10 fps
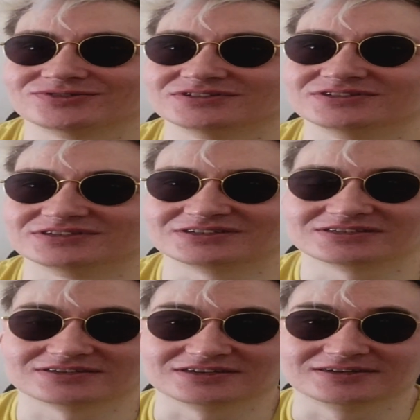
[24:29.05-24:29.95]

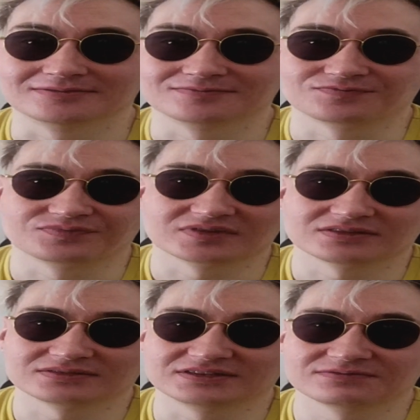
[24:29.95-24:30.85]
since
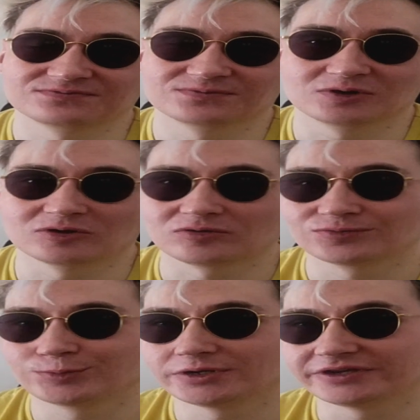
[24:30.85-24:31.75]
the
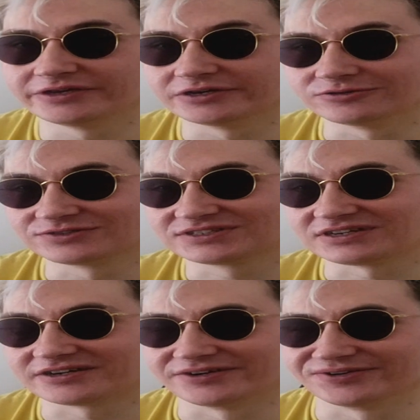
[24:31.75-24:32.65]
old
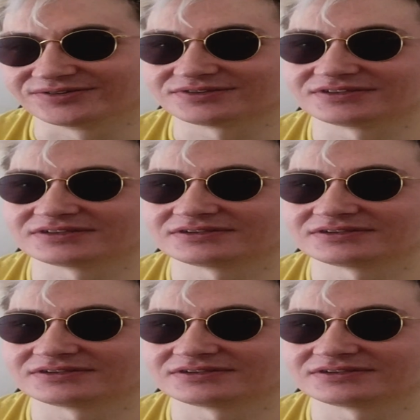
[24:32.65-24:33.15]
videos are not